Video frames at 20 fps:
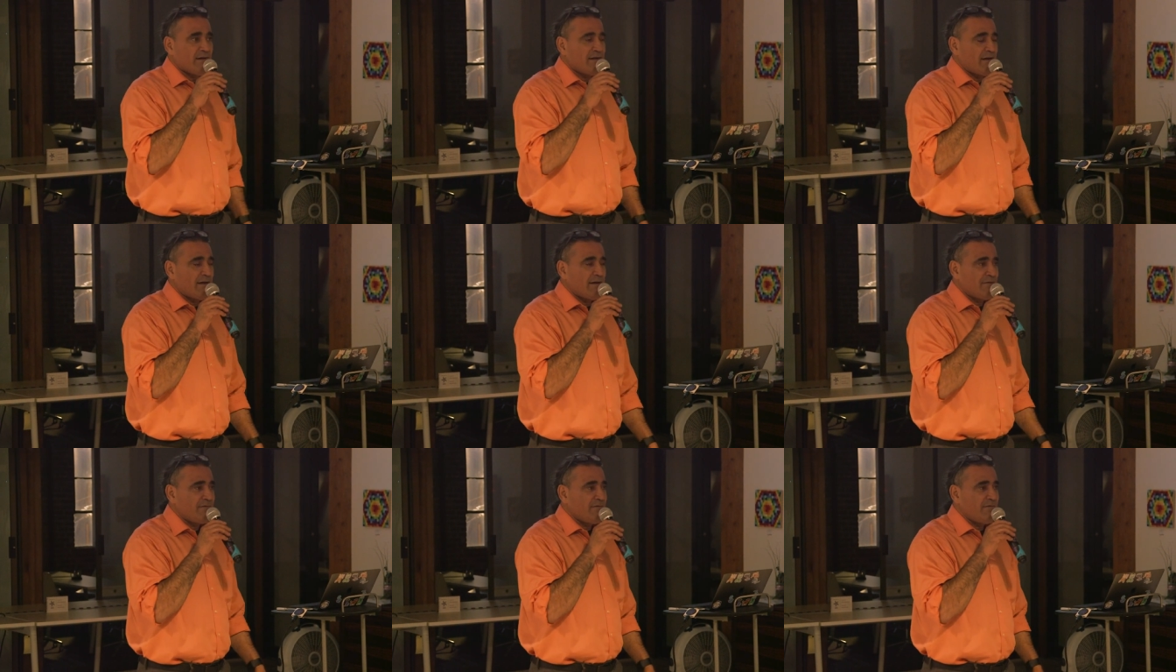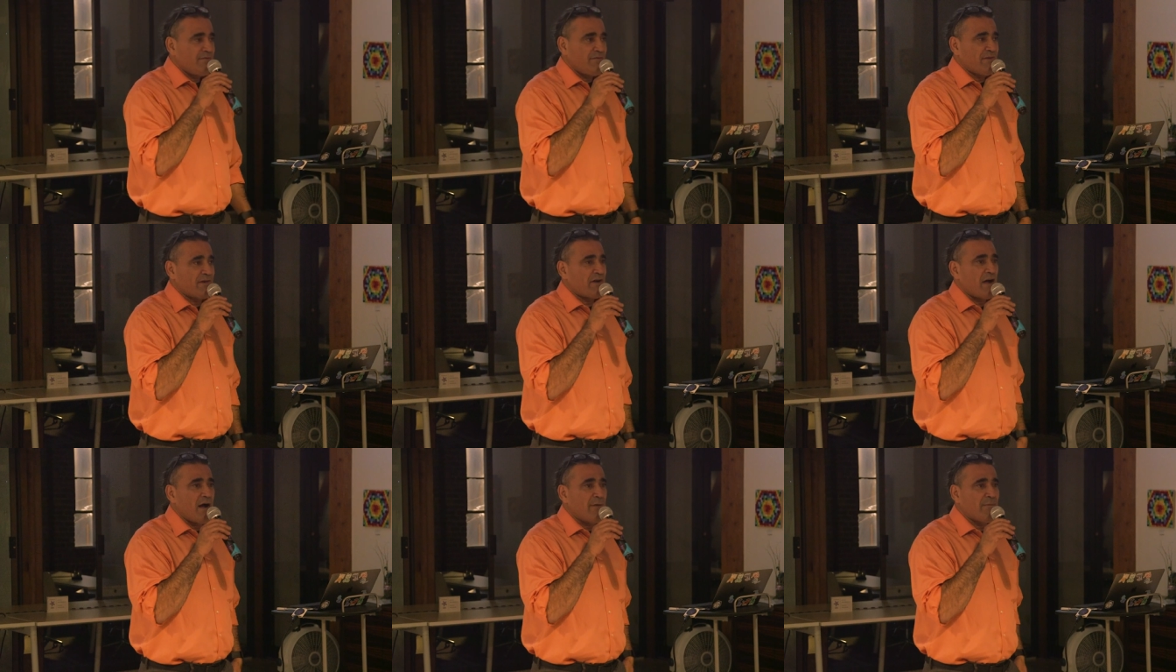uh,
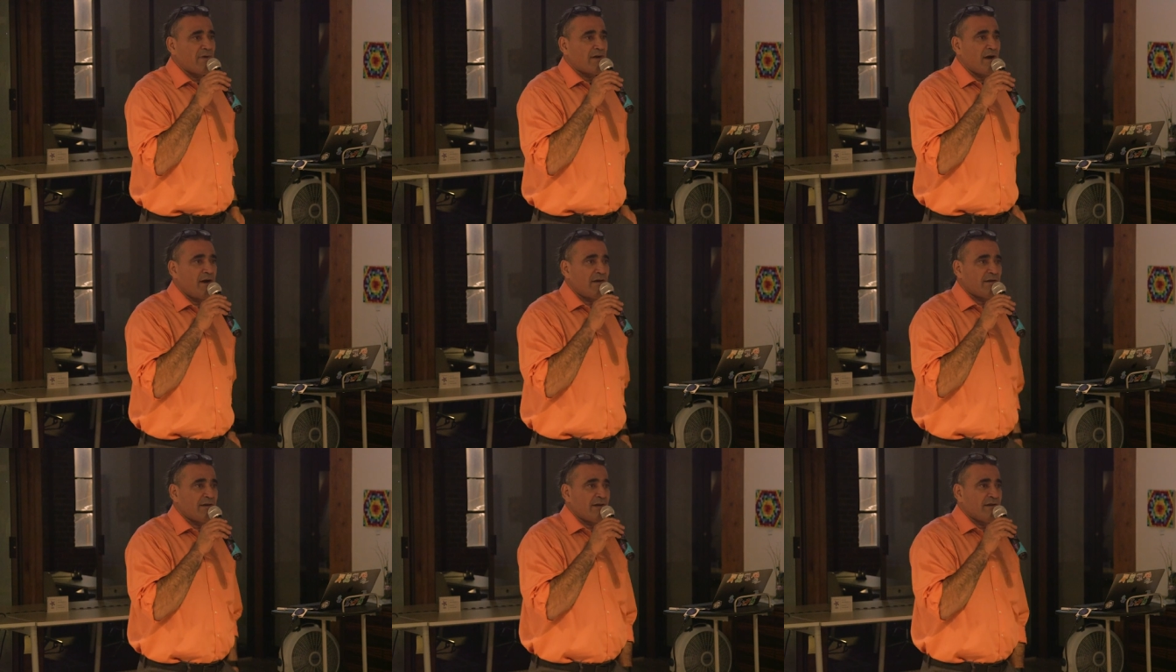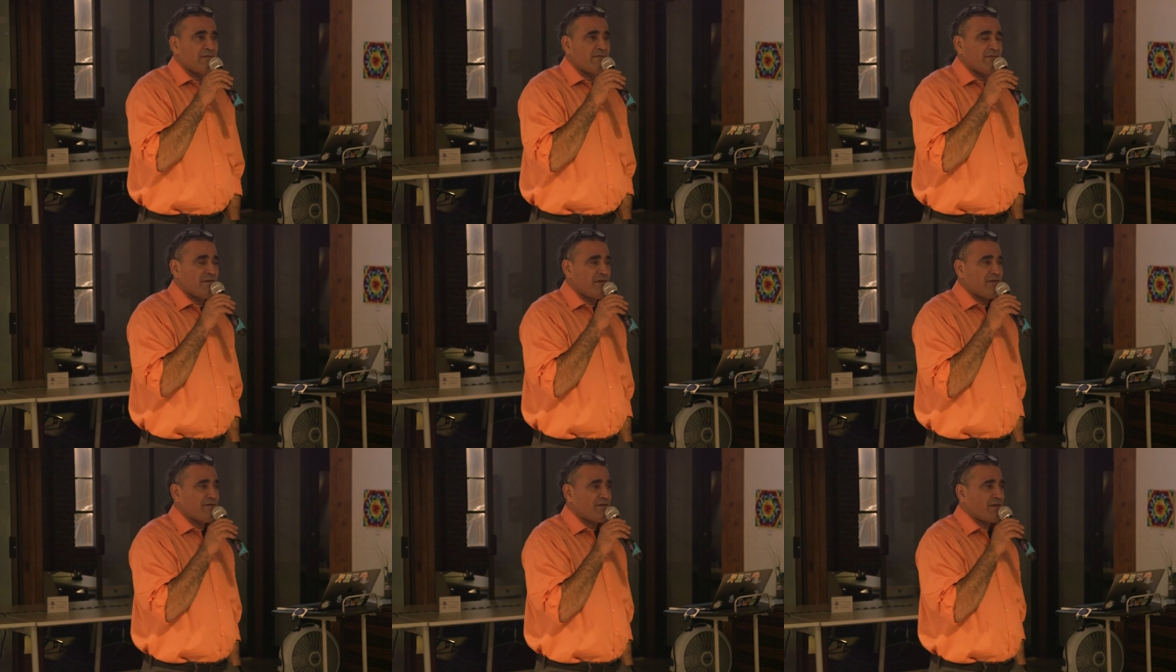phenomenon in
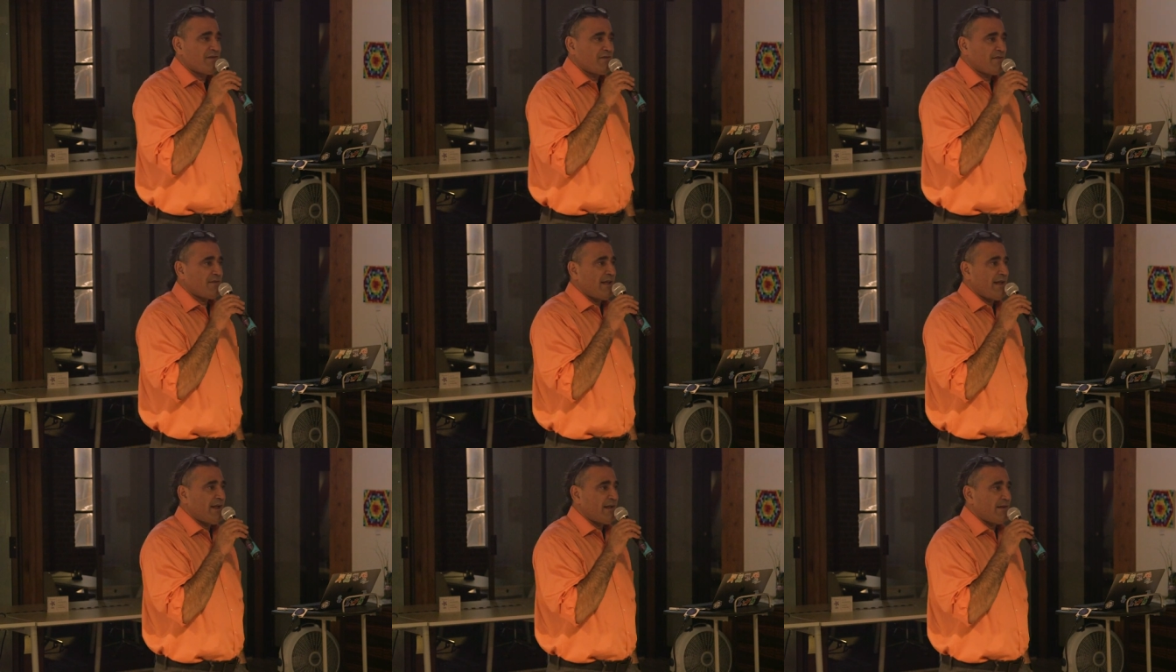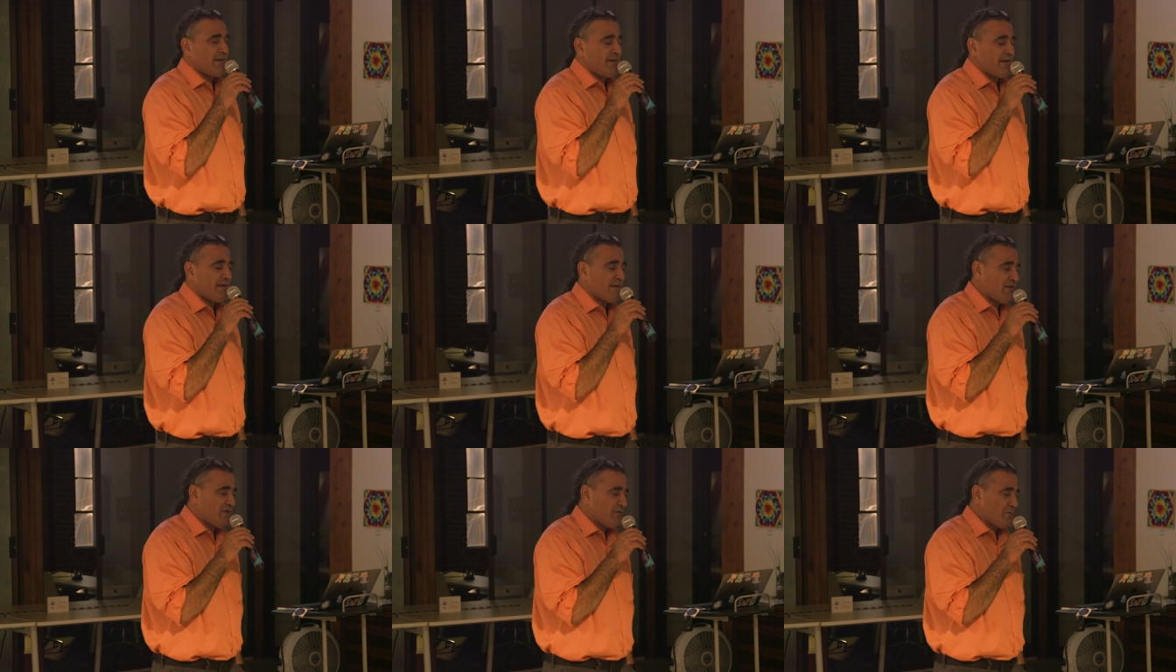physics that
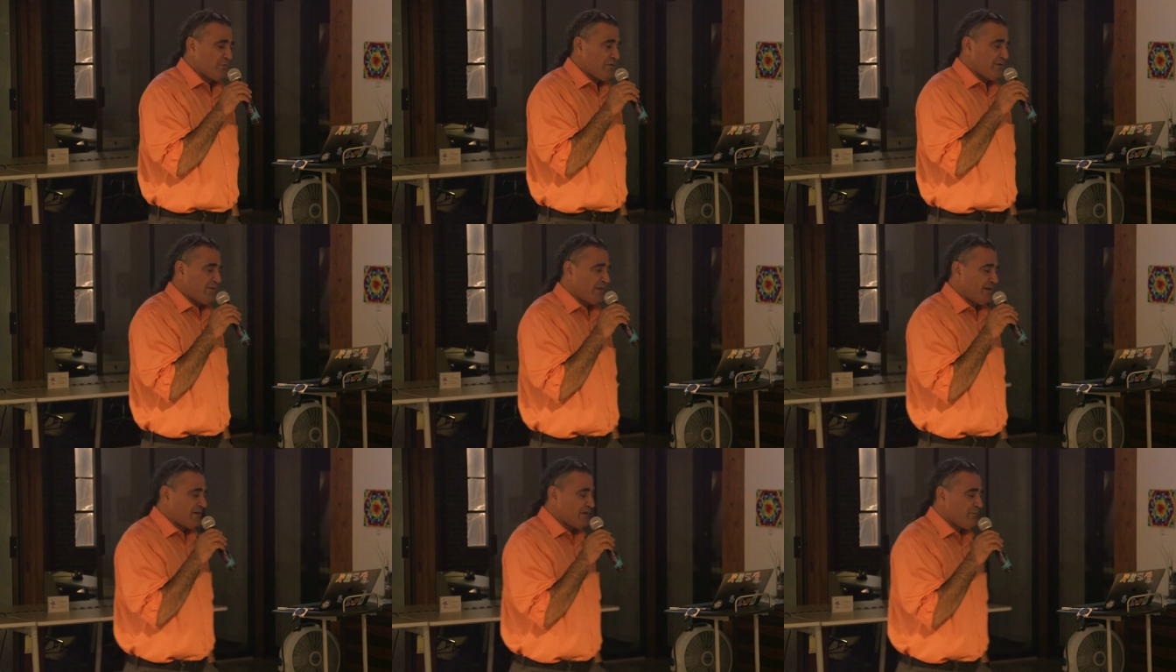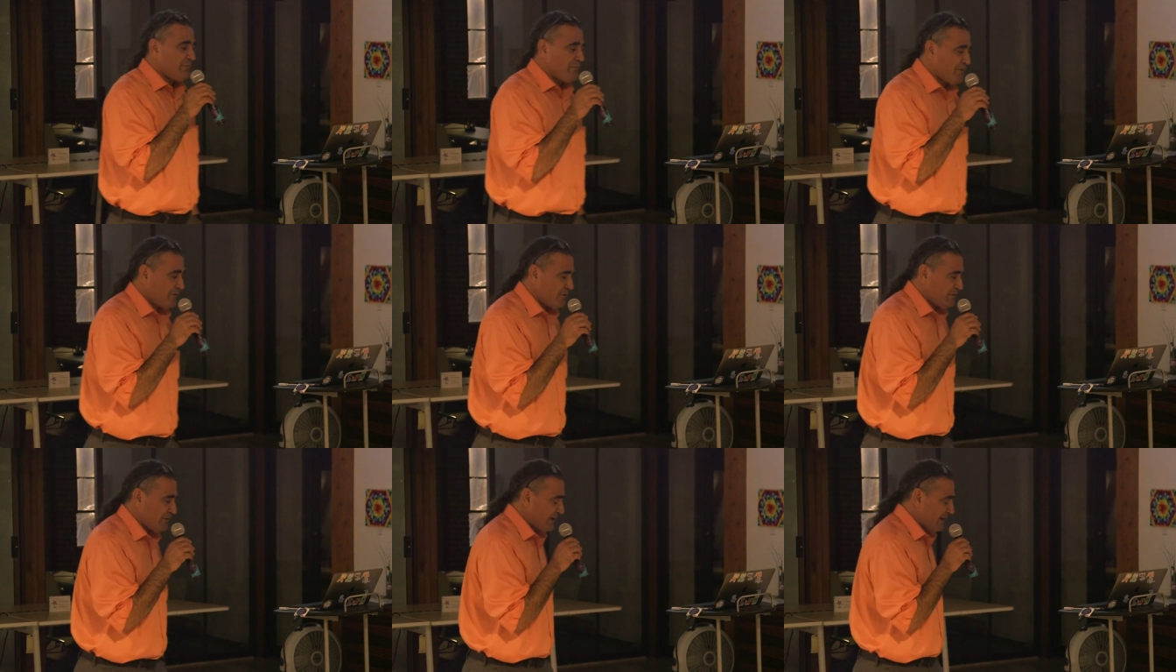is
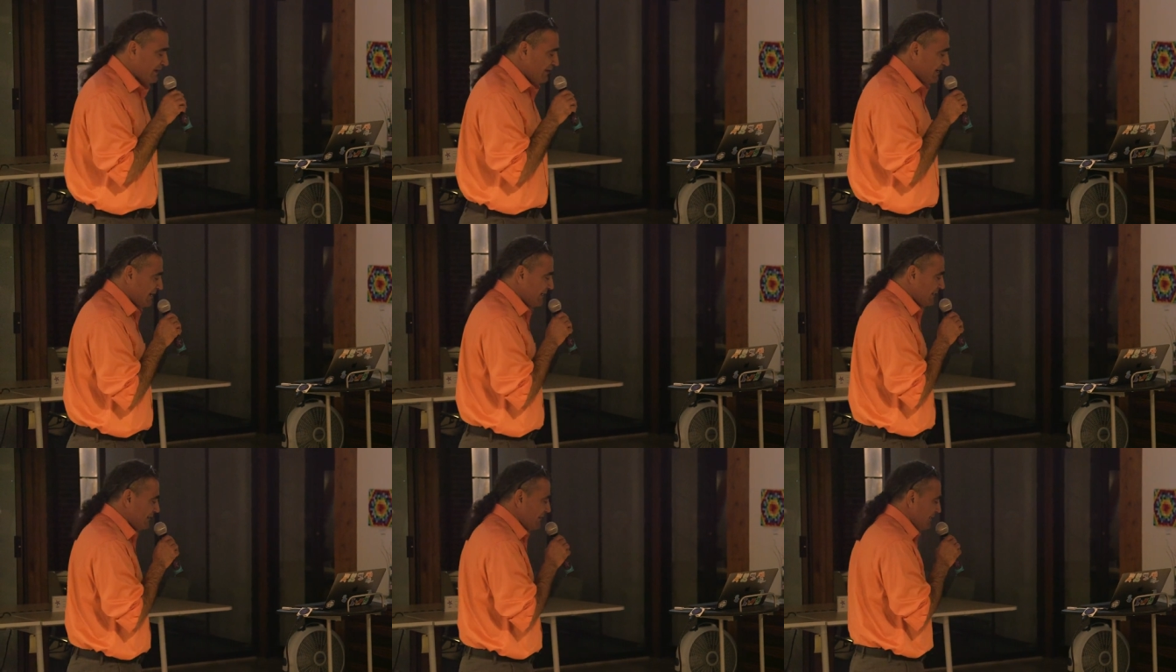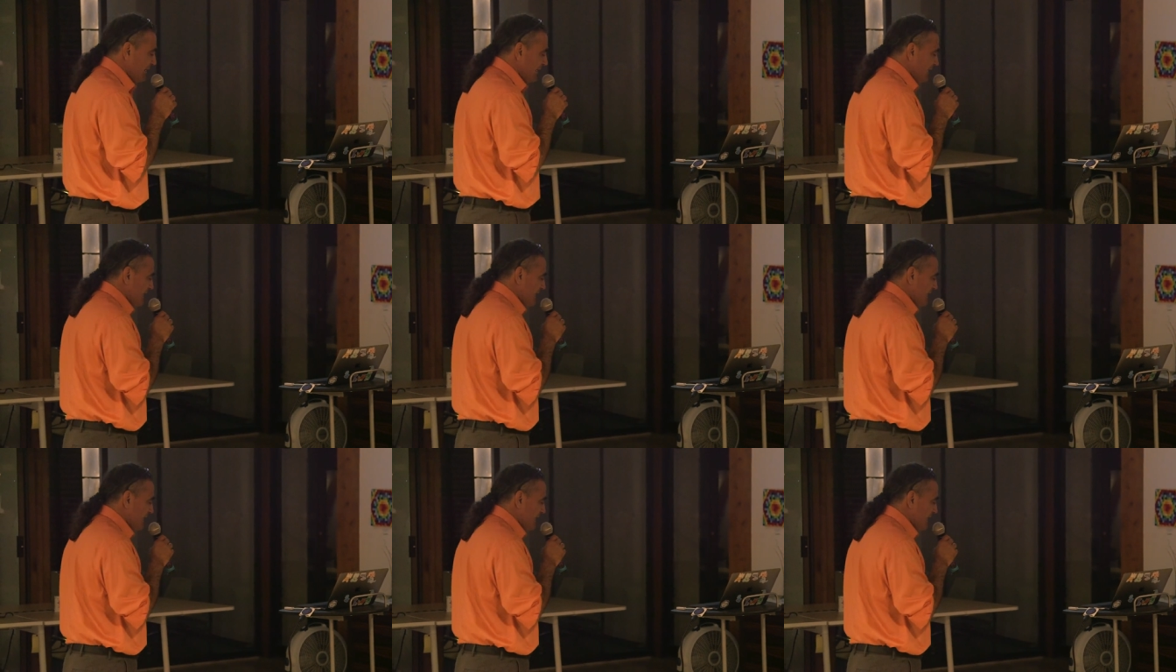predictable uh,